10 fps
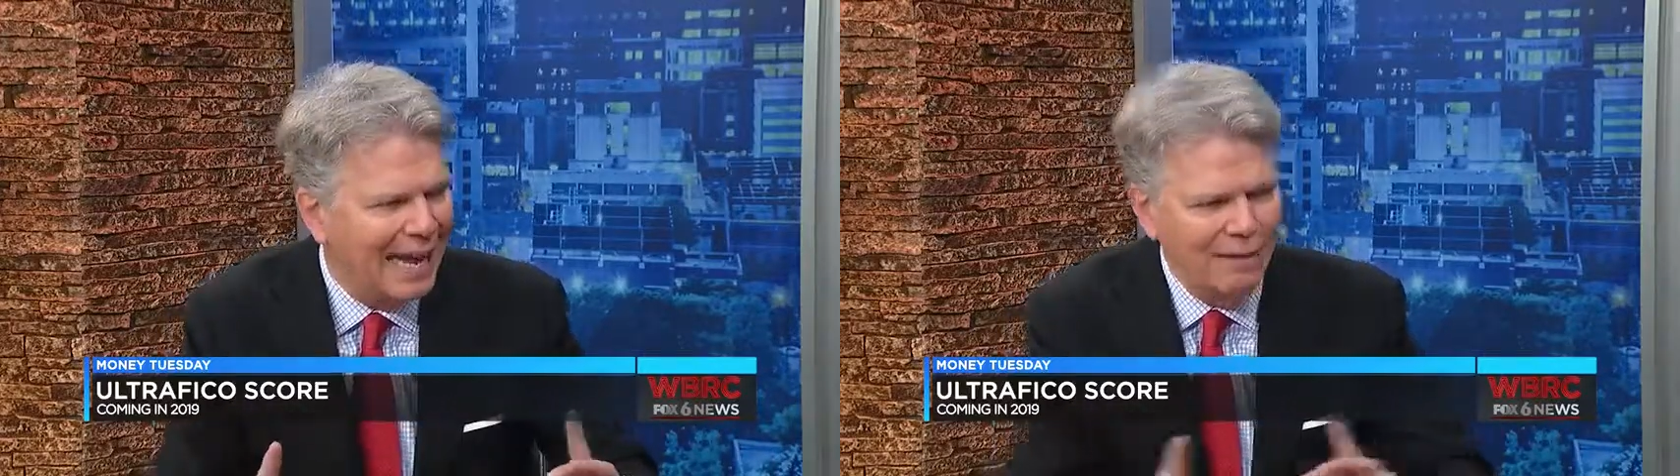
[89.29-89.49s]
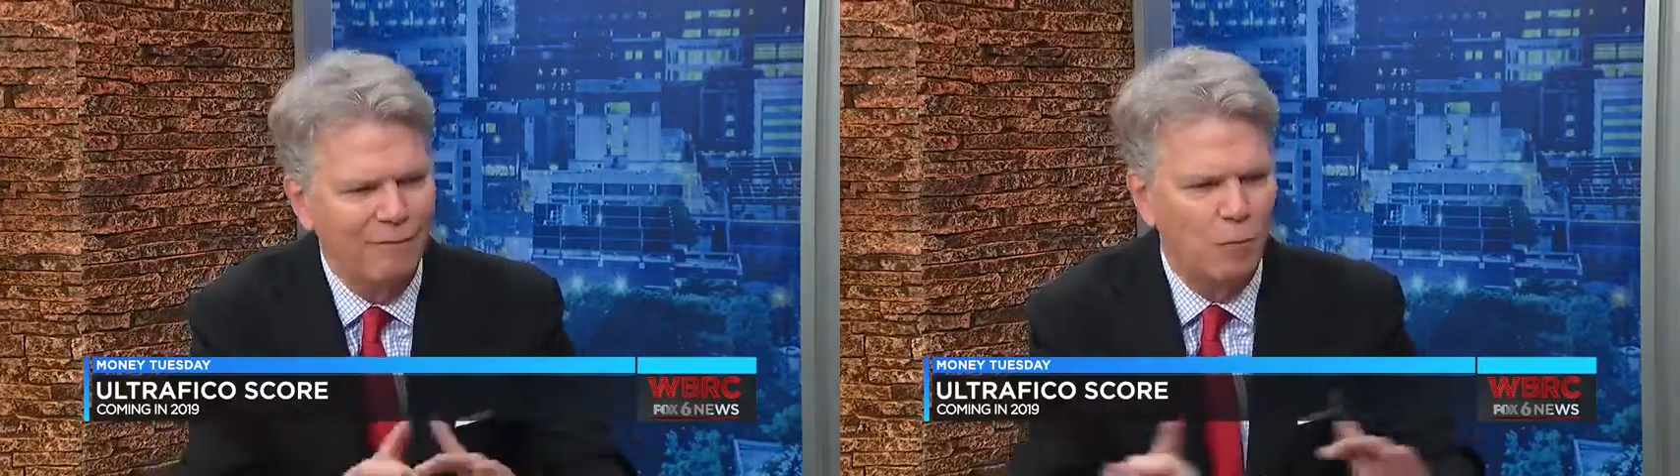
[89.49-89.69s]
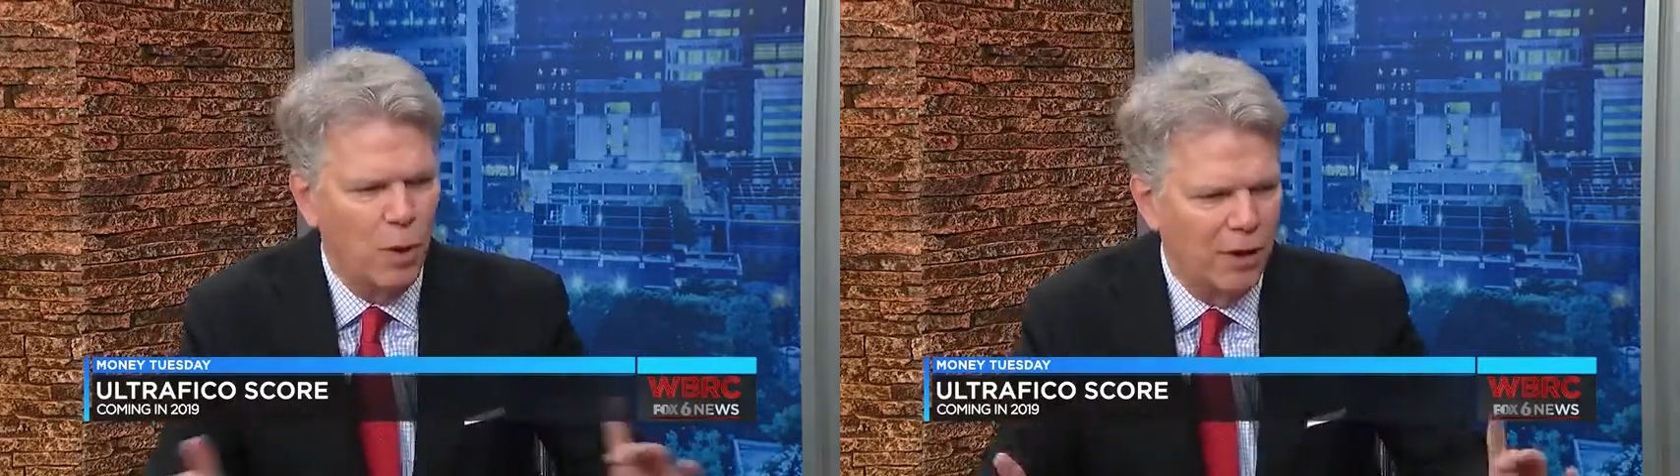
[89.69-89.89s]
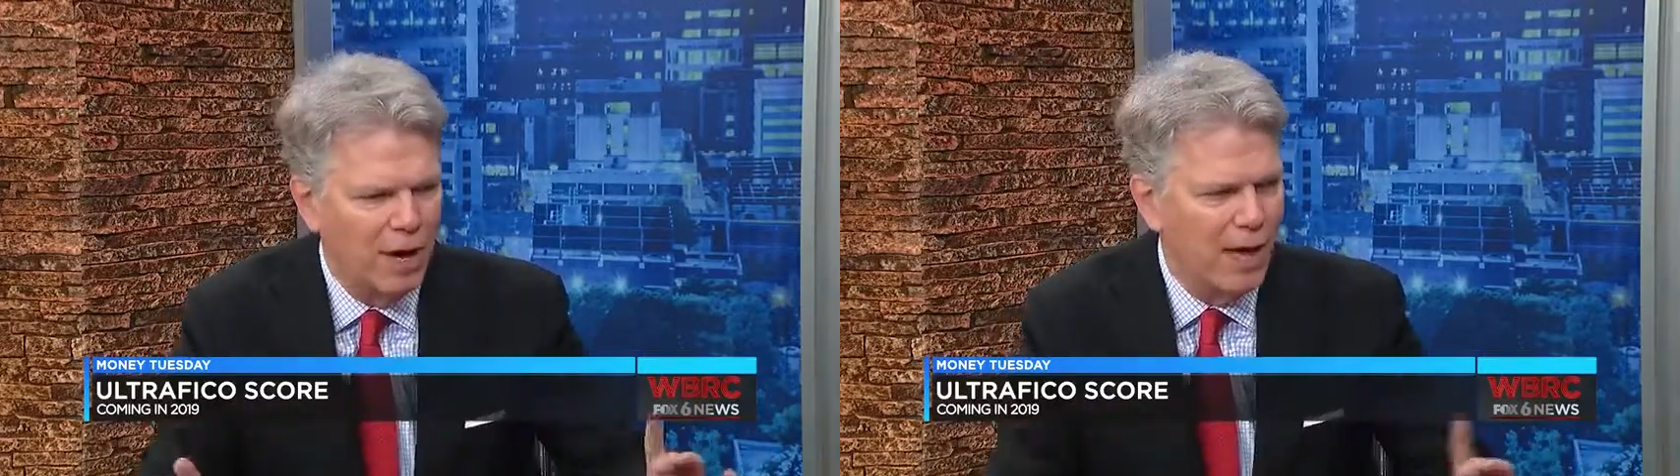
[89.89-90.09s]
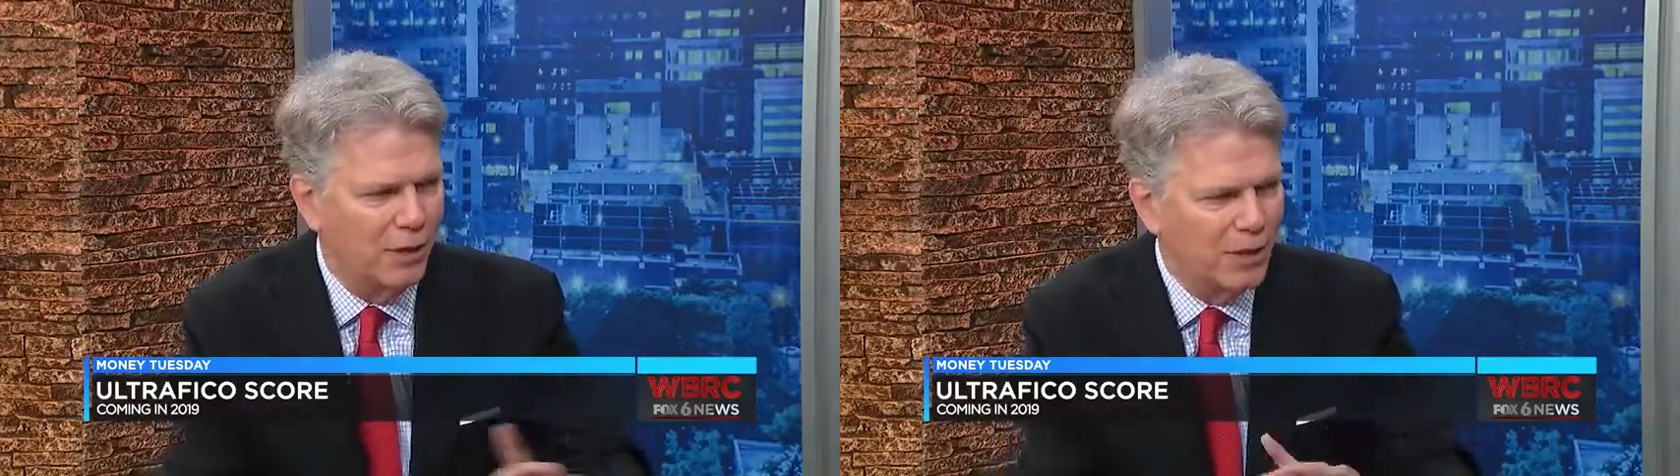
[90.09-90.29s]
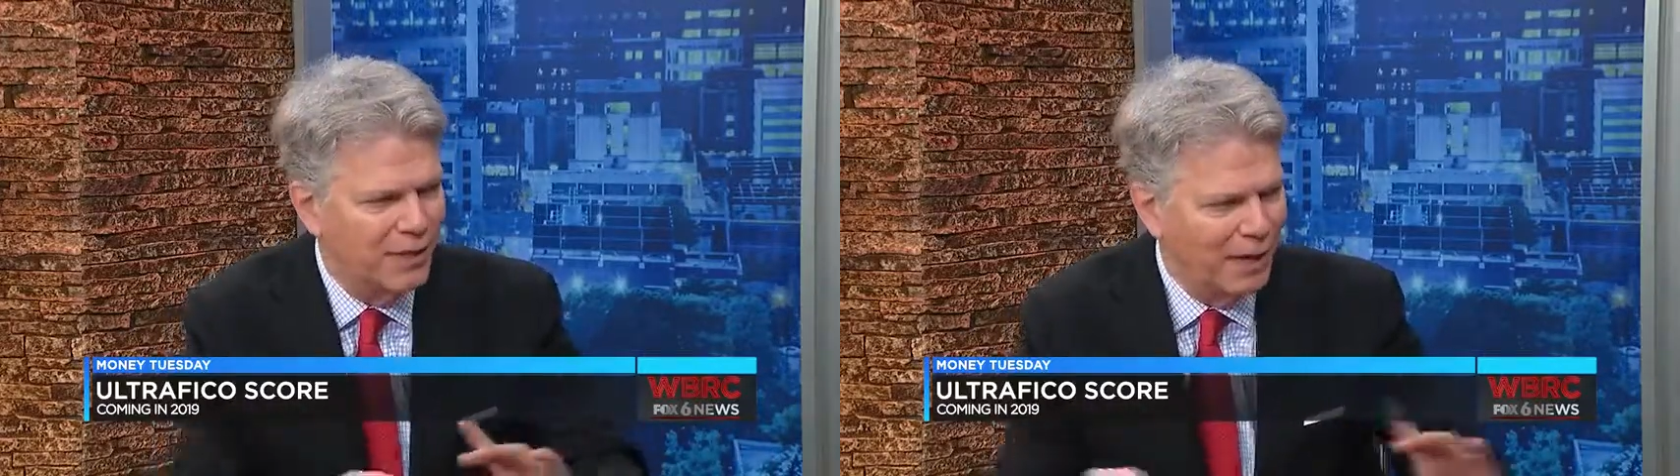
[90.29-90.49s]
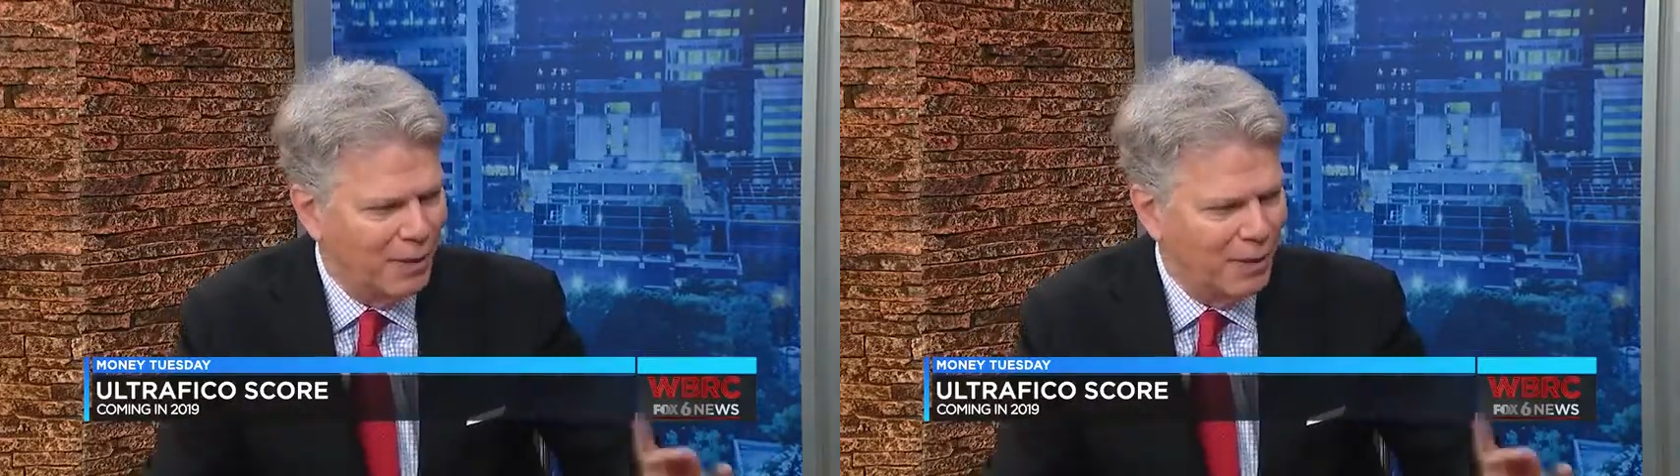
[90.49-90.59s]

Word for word: I got $400 in there,